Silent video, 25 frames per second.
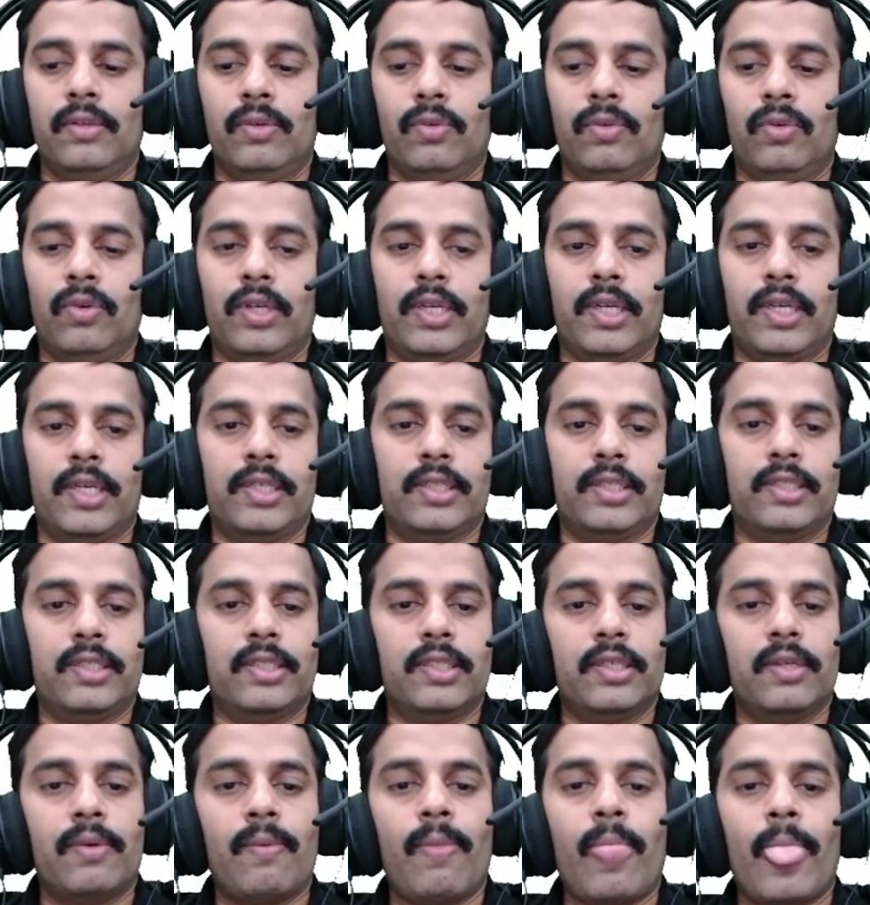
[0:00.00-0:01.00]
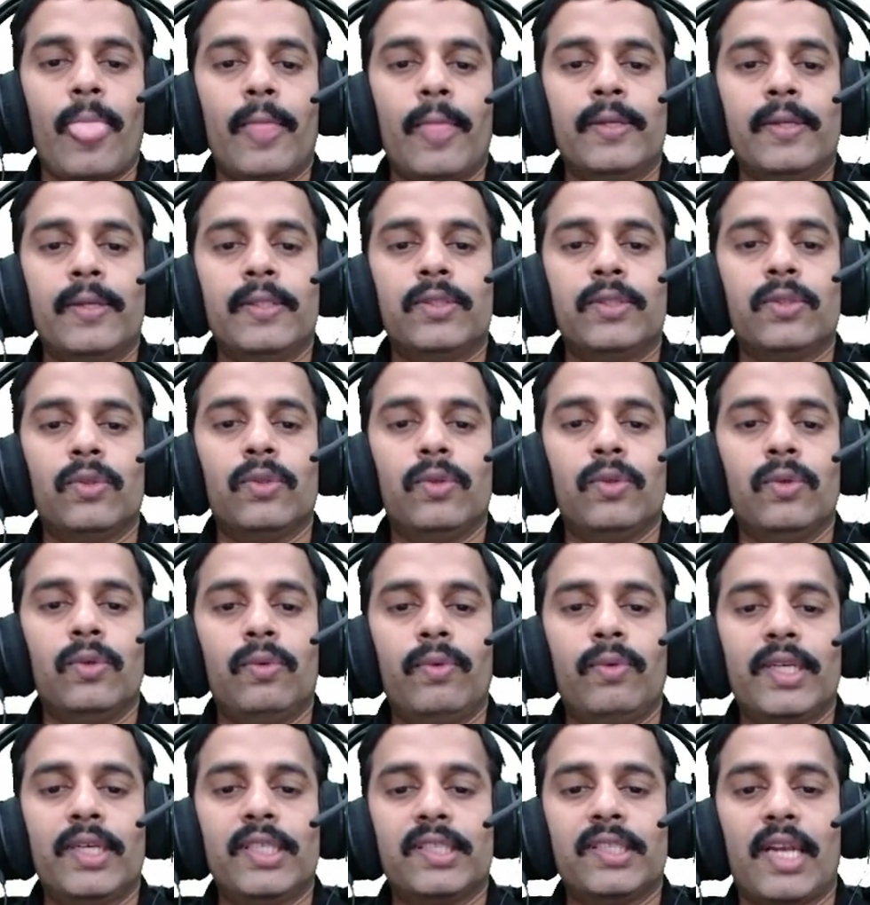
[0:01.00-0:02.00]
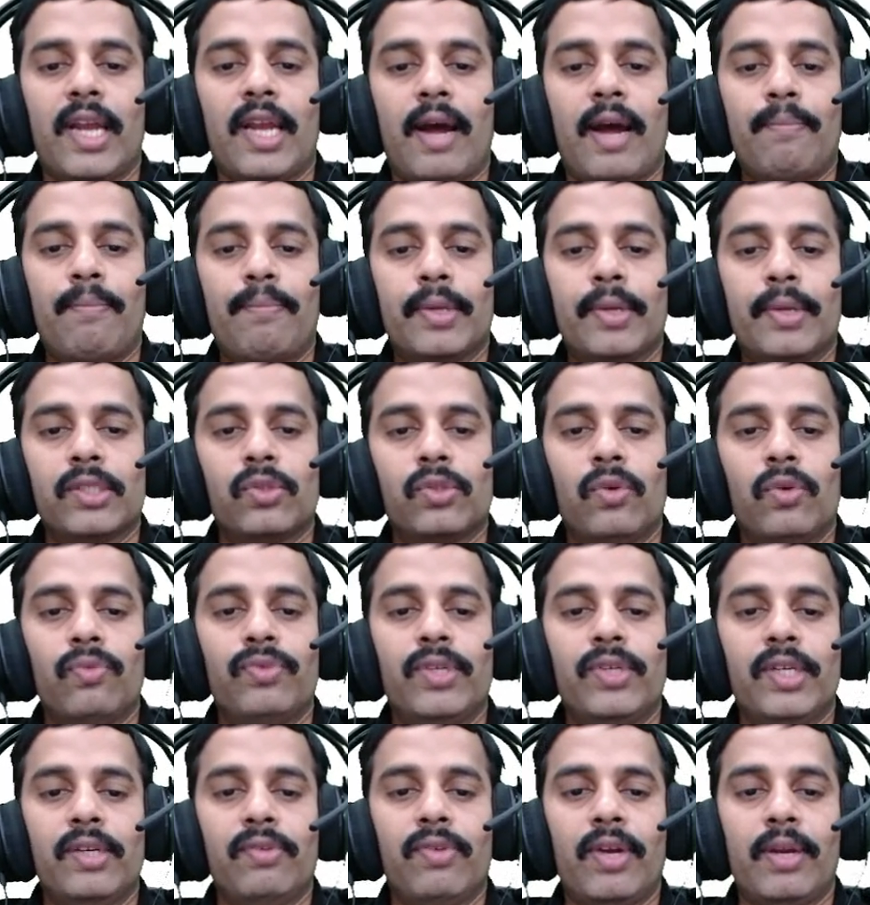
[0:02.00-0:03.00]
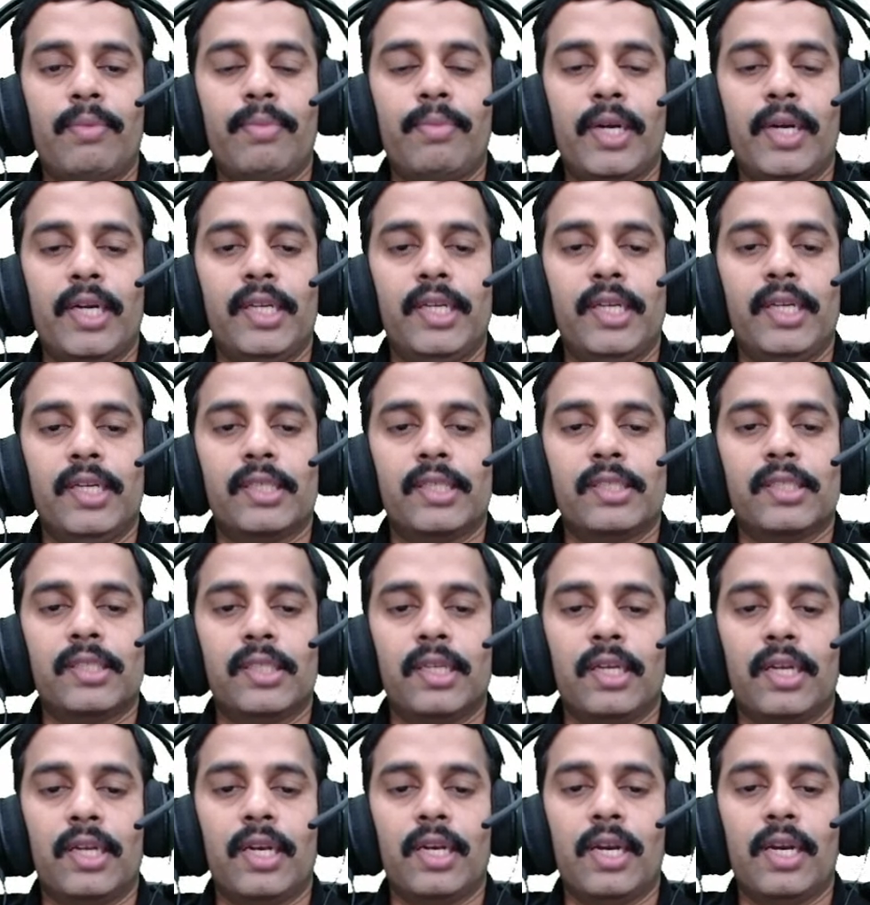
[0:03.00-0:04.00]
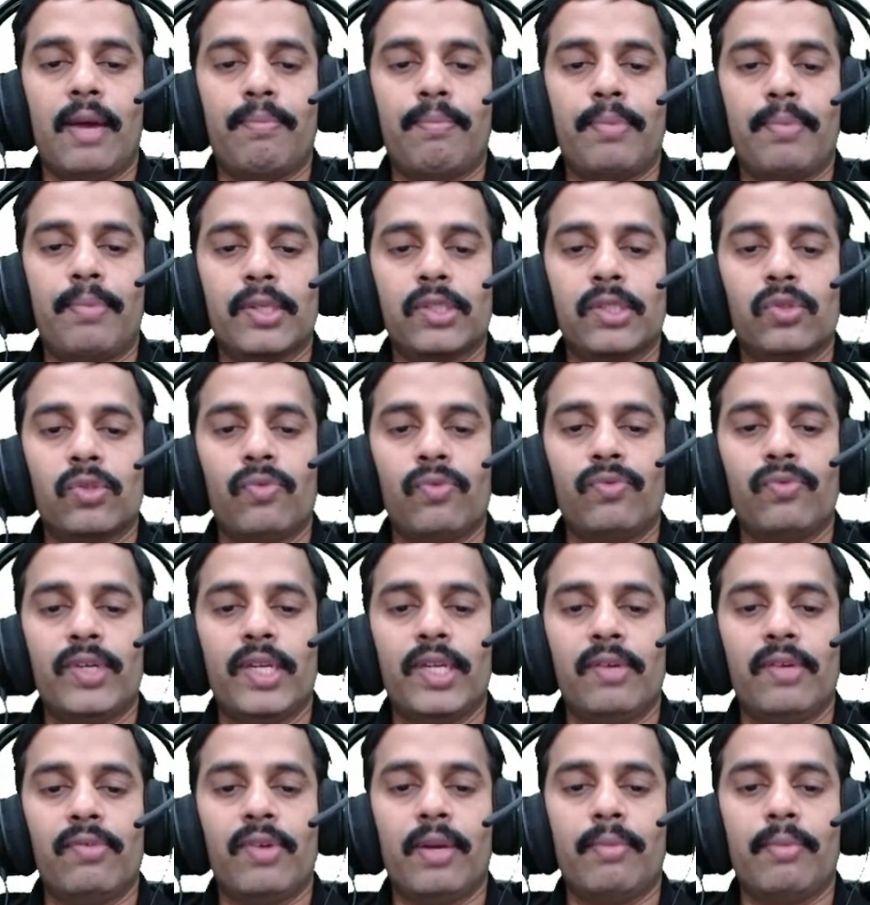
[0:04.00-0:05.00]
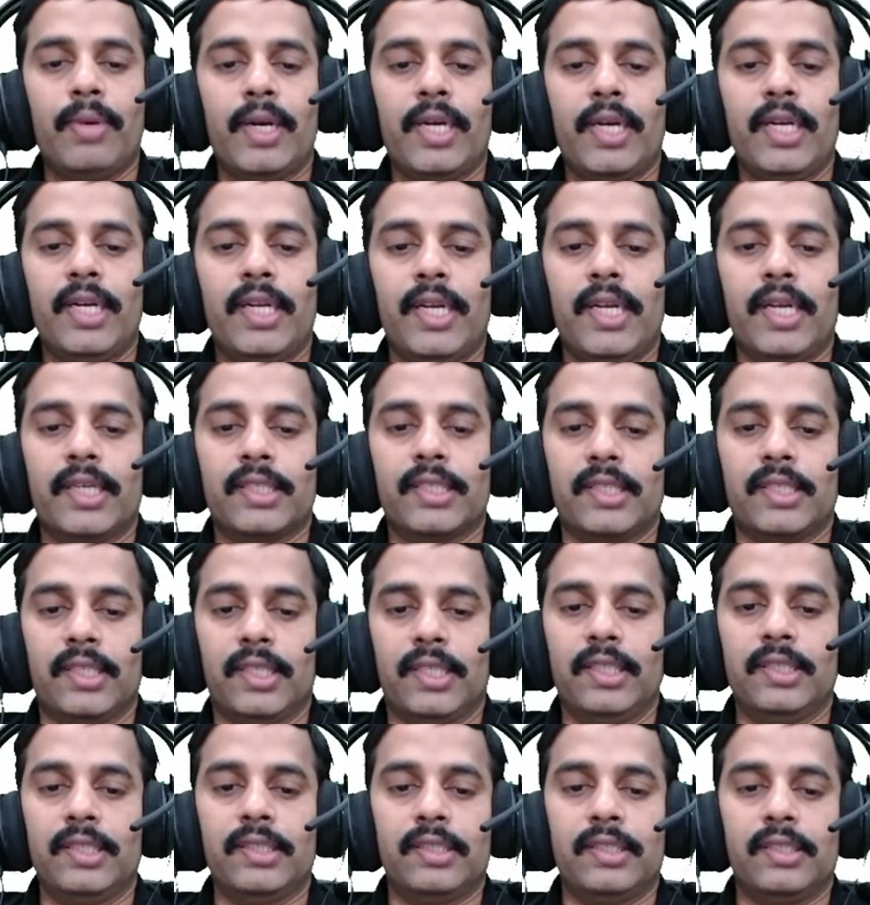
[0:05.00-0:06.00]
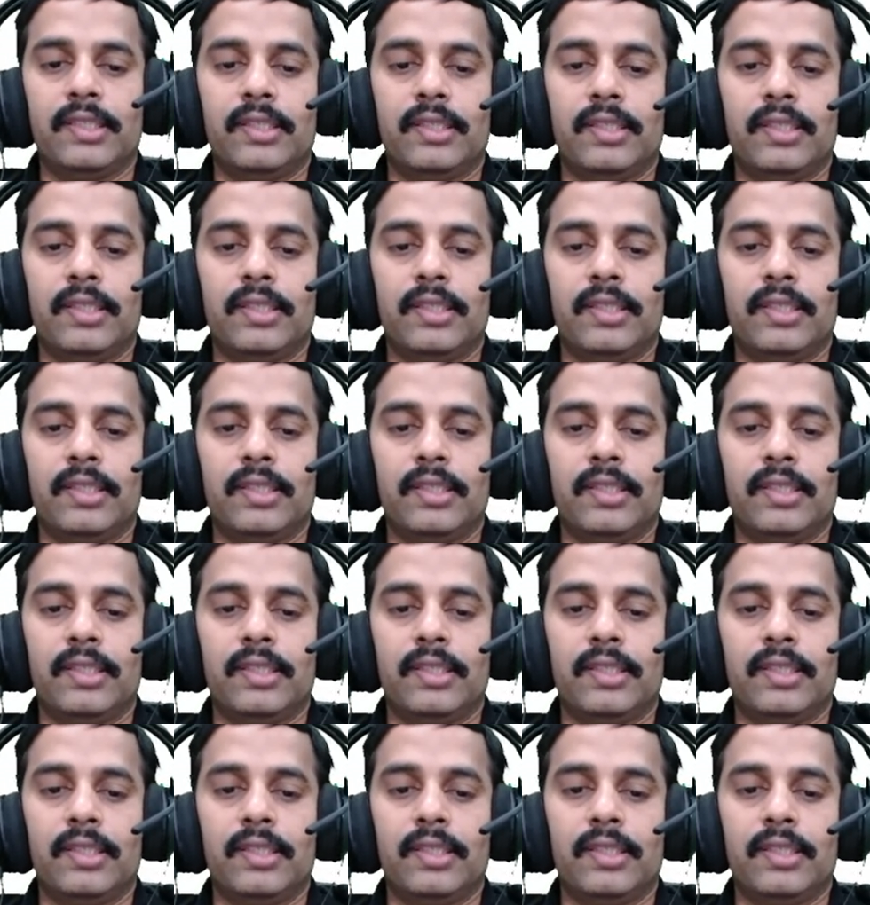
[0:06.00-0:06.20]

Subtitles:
Alright. So what is Laplace of dy by dx? Laplace of dy by dx is